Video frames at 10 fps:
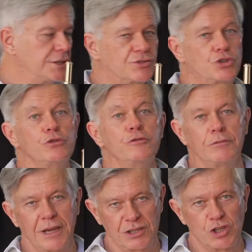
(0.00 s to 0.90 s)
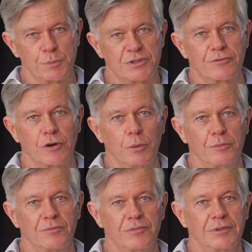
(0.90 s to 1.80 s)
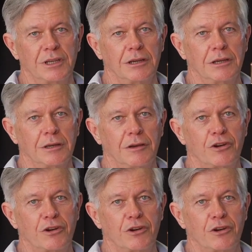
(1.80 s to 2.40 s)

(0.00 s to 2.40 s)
two excerpts from a